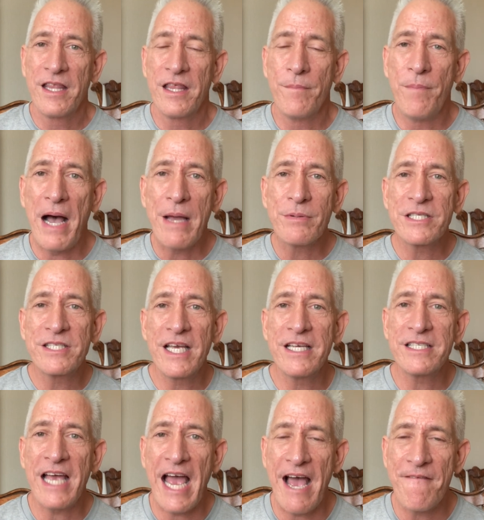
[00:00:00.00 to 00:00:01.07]
The Bible
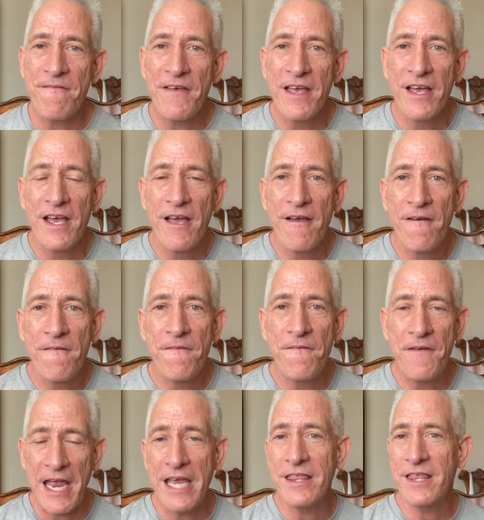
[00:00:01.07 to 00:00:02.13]
says have
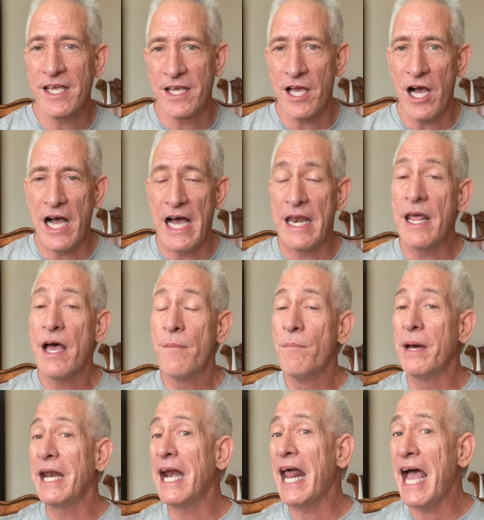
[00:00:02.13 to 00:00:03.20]
faith in God,
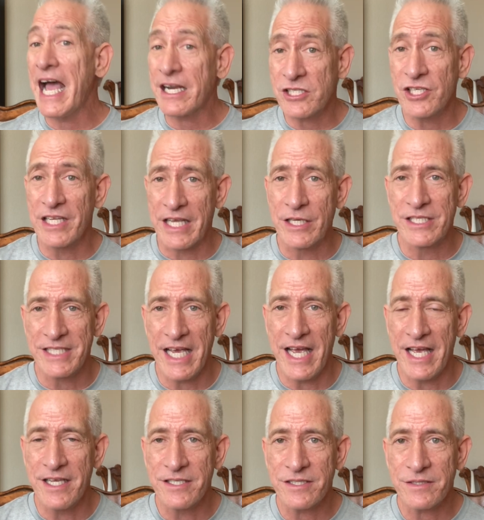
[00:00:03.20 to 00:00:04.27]
but it actually
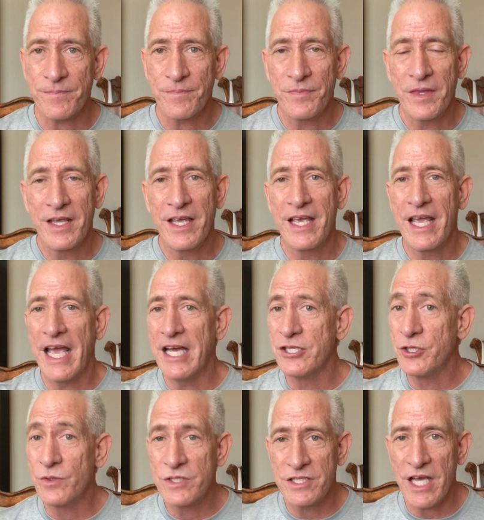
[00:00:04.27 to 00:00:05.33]
says, as
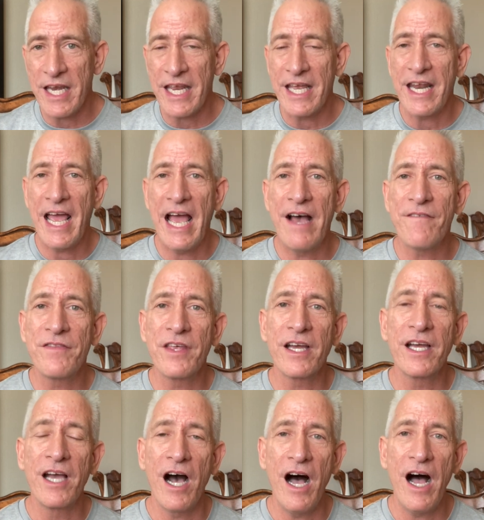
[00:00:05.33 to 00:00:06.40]
you study it, have the
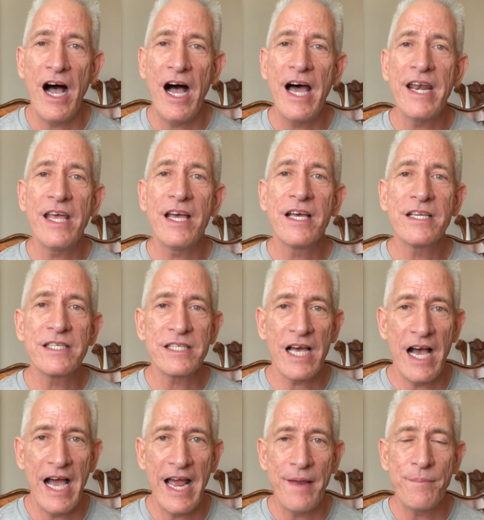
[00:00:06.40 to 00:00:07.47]
God
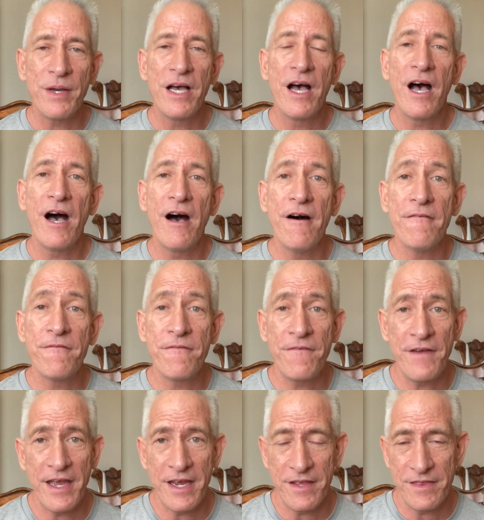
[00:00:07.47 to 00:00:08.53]
type of
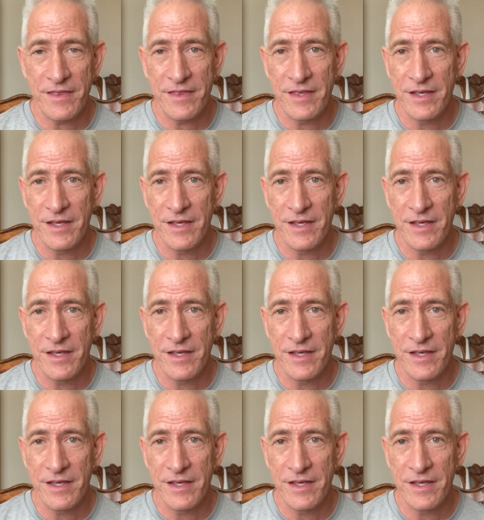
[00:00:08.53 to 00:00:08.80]
faith.